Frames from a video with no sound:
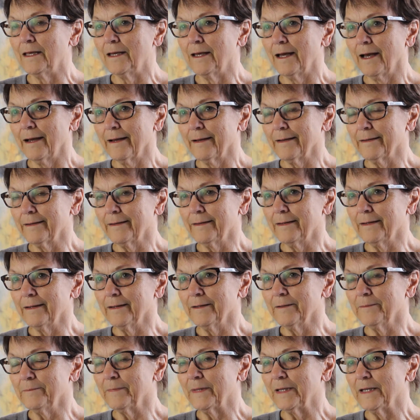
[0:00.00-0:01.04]
I
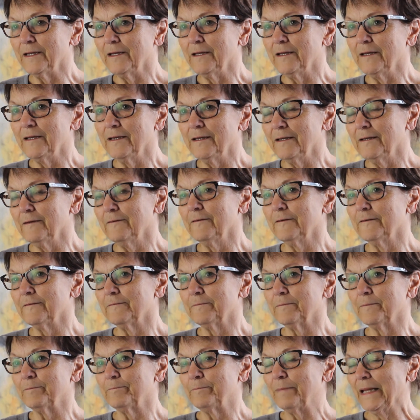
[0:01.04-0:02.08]
am a
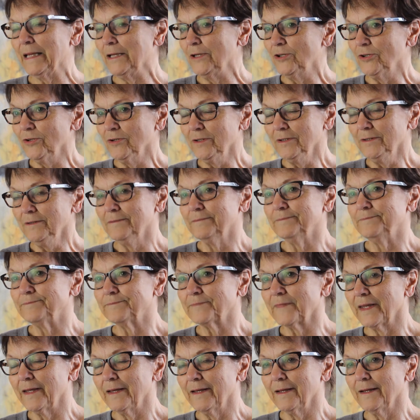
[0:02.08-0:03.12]
painter,
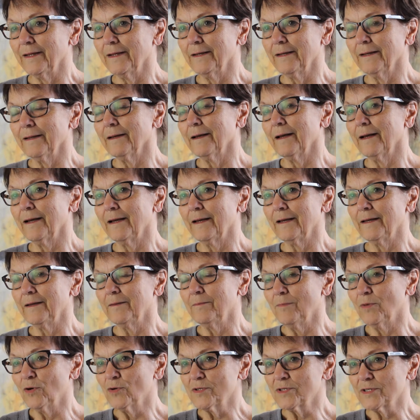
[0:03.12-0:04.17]
and I
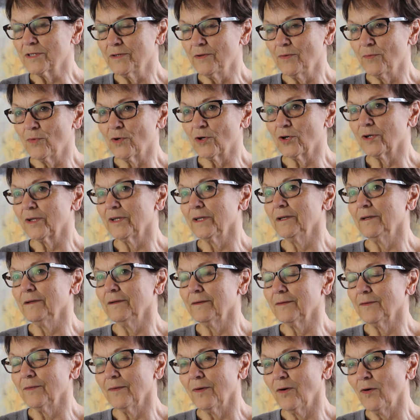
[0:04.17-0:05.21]
mostly work
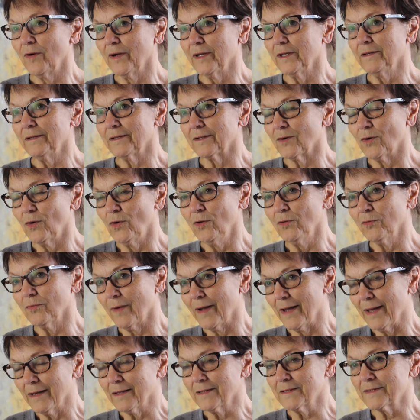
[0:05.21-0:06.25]
in oil and cold
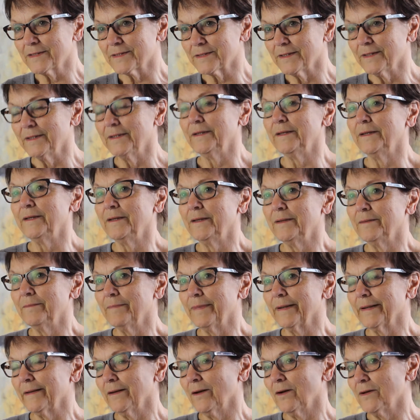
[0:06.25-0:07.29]
wax,
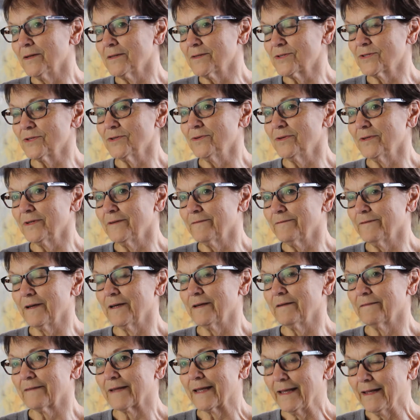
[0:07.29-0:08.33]
but I also, if I
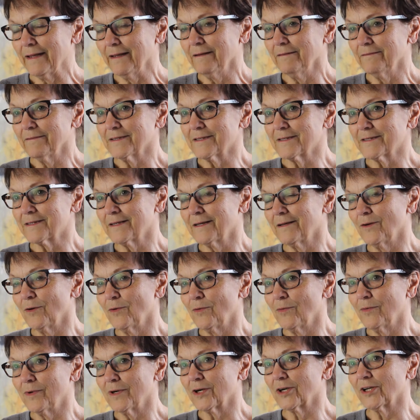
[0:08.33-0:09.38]
have canvas, I'll
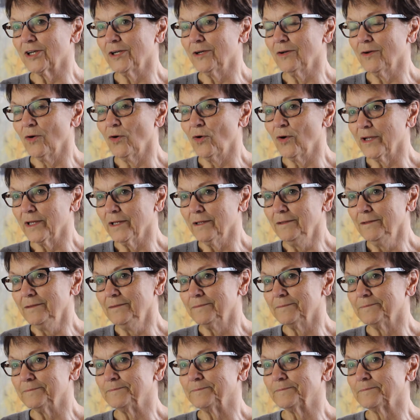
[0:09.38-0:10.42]
work in oil,
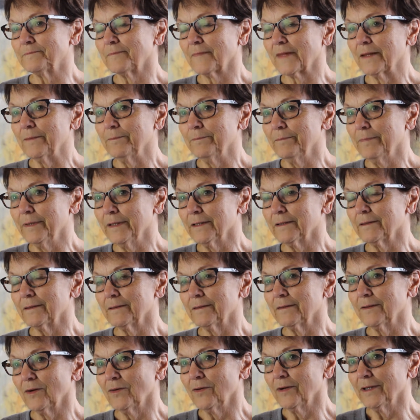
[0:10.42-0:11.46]
but
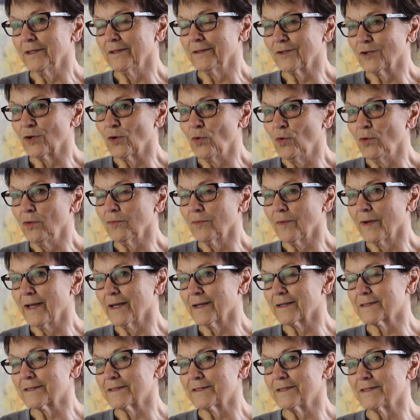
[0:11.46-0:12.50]
oil and cold
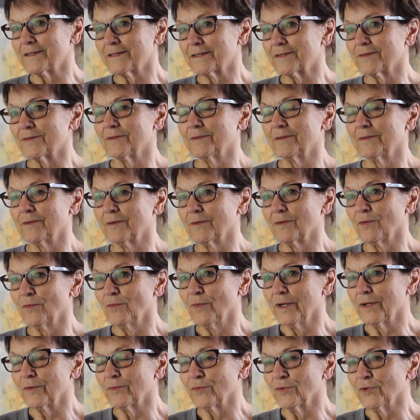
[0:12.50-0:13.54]
wax is
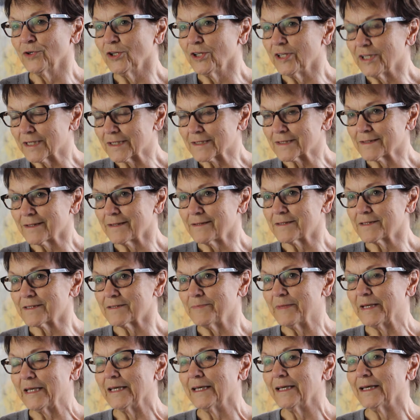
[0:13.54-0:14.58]
what really excites me.